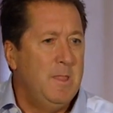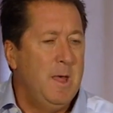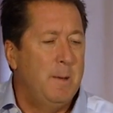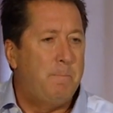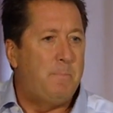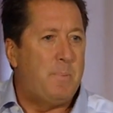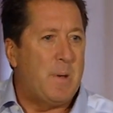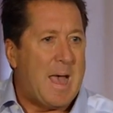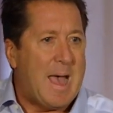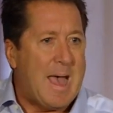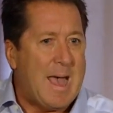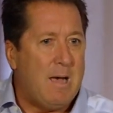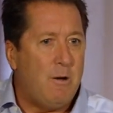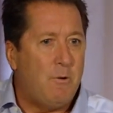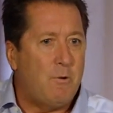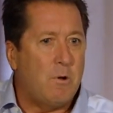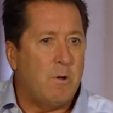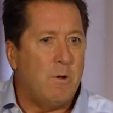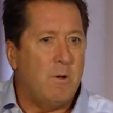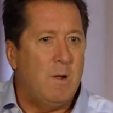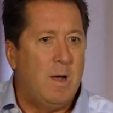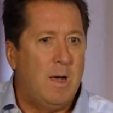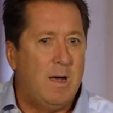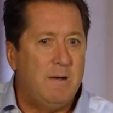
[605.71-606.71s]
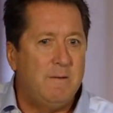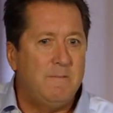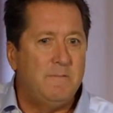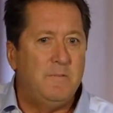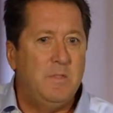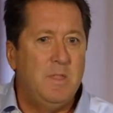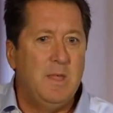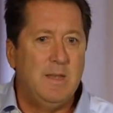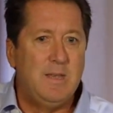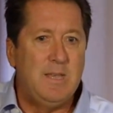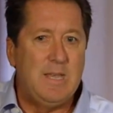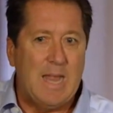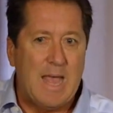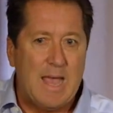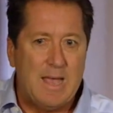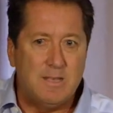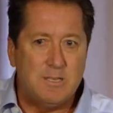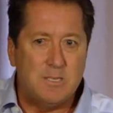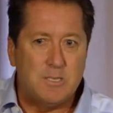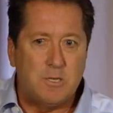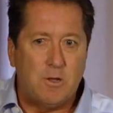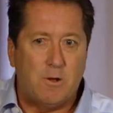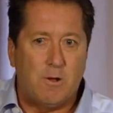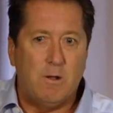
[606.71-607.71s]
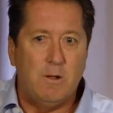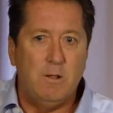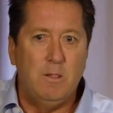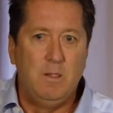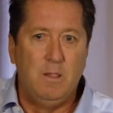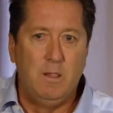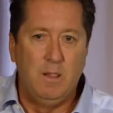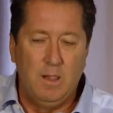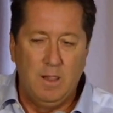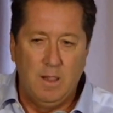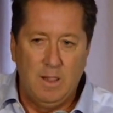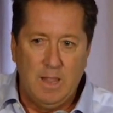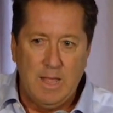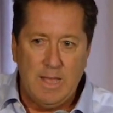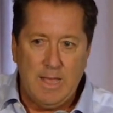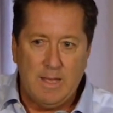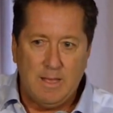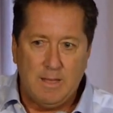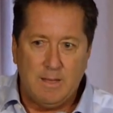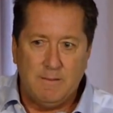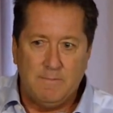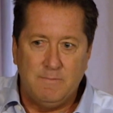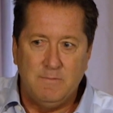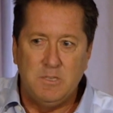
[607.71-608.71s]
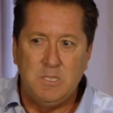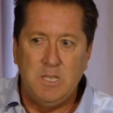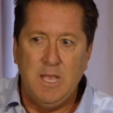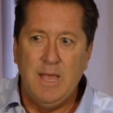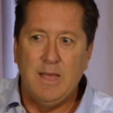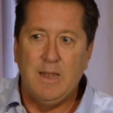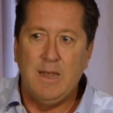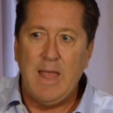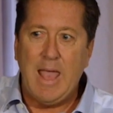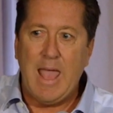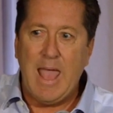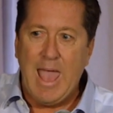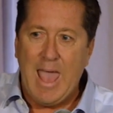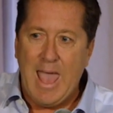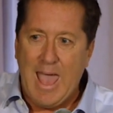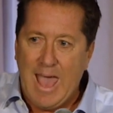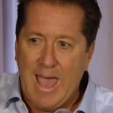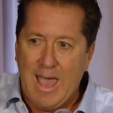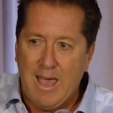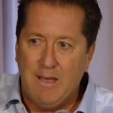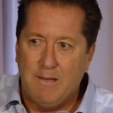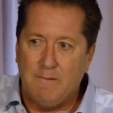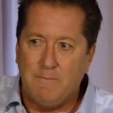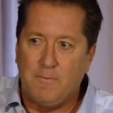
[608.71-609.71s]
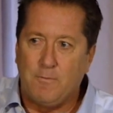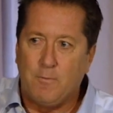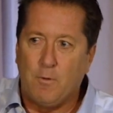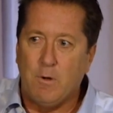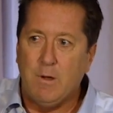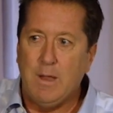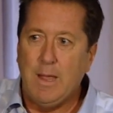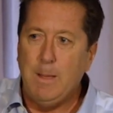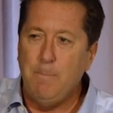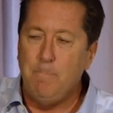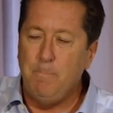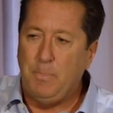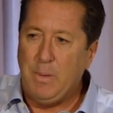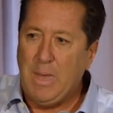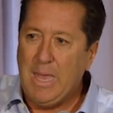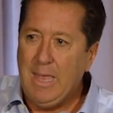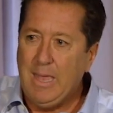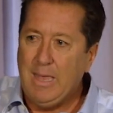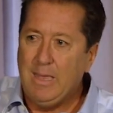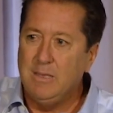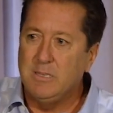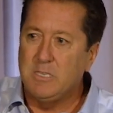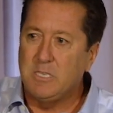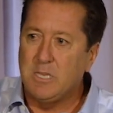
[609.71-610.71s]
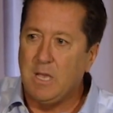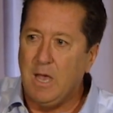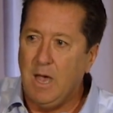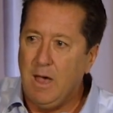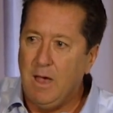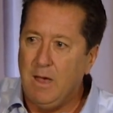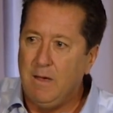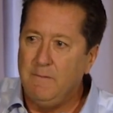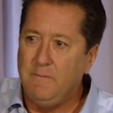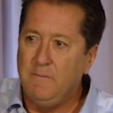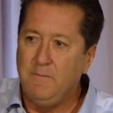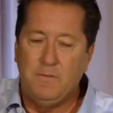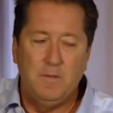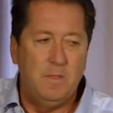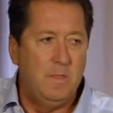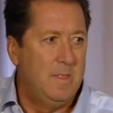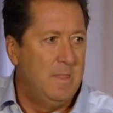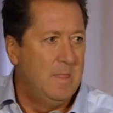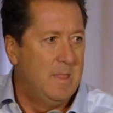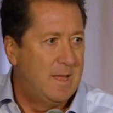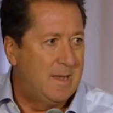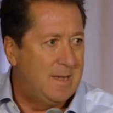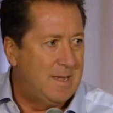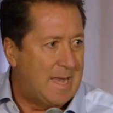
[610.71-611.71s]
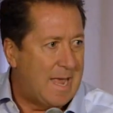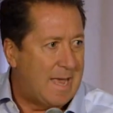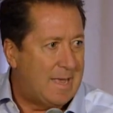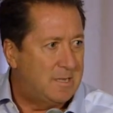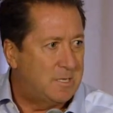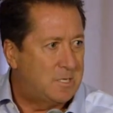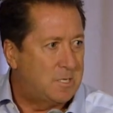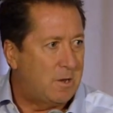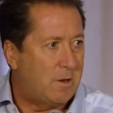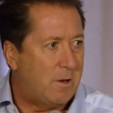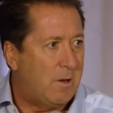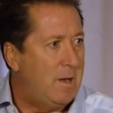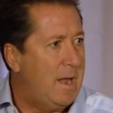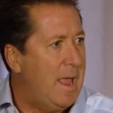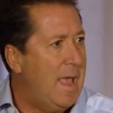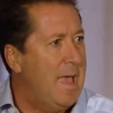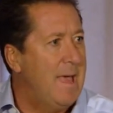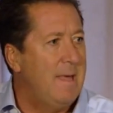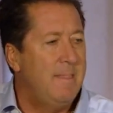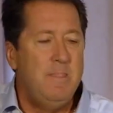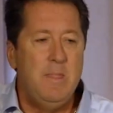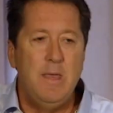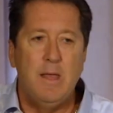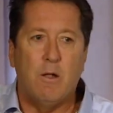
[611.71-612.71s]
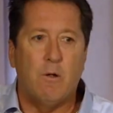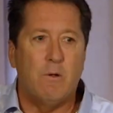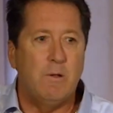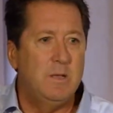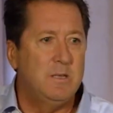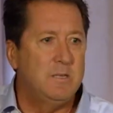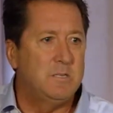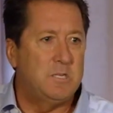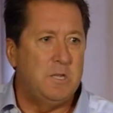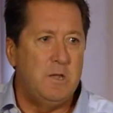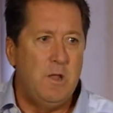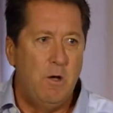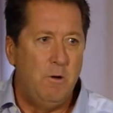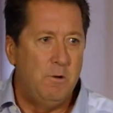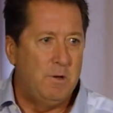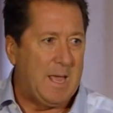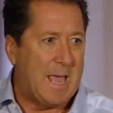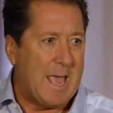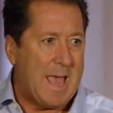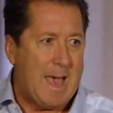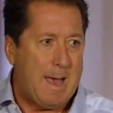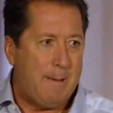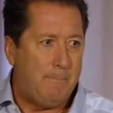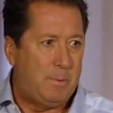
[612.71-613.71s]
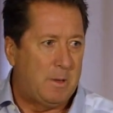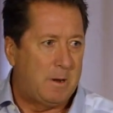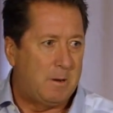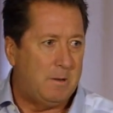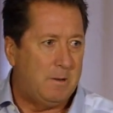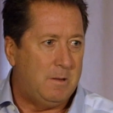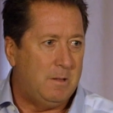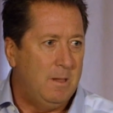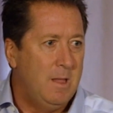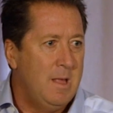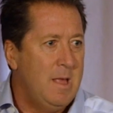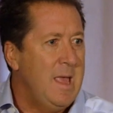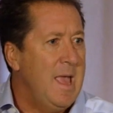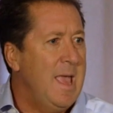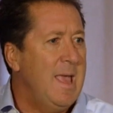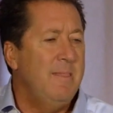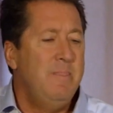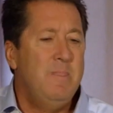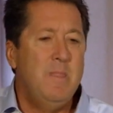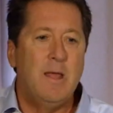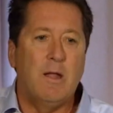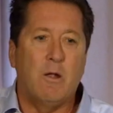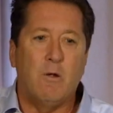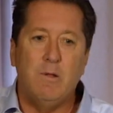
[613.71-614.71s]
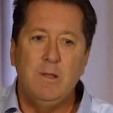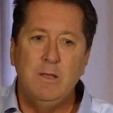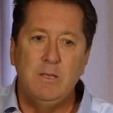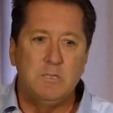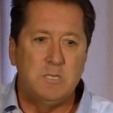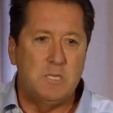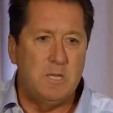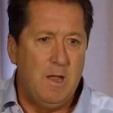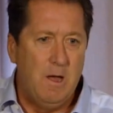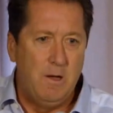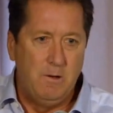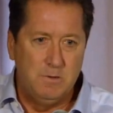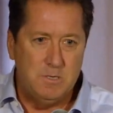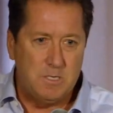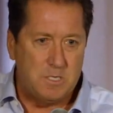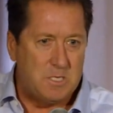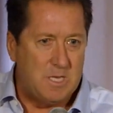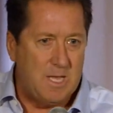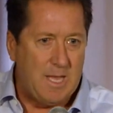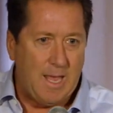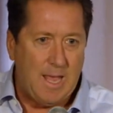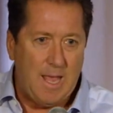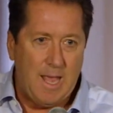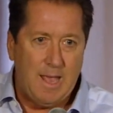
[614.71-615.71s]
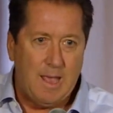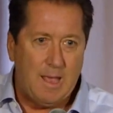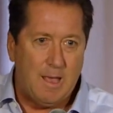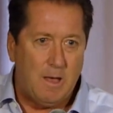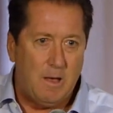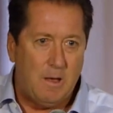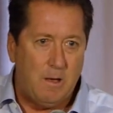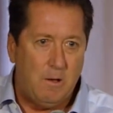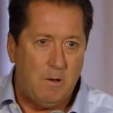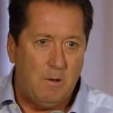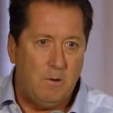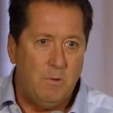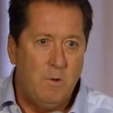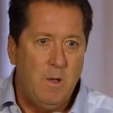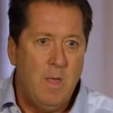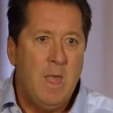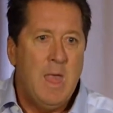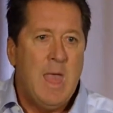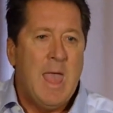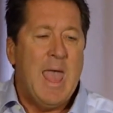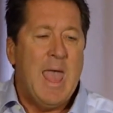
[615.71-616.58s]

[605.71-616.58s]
The power of the desert lives in every piece of the desert, and there is no capital, and there is no CEO.